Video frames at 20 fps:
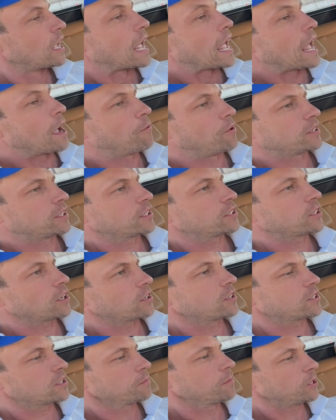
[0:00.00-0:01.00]
And once it
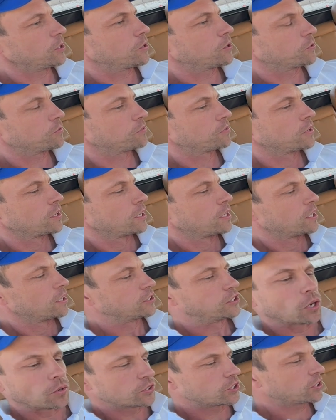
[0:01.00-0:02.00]
starts to move,
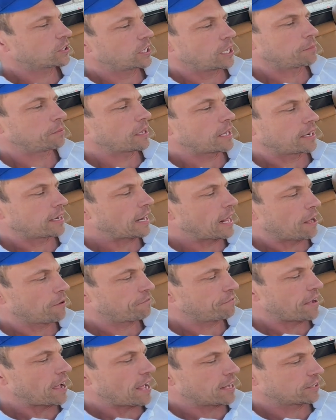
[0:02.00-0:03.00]
don't just keep letting out
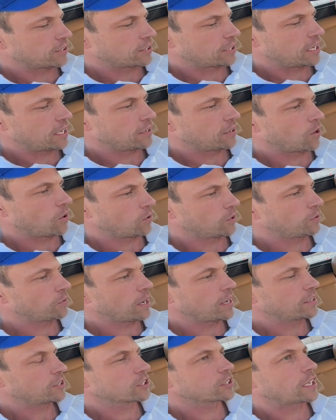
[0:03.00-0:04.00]
fast. Hold it
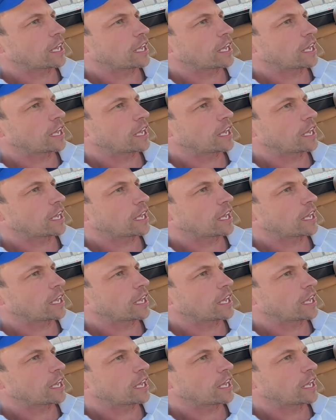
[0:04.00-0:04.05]
right. Just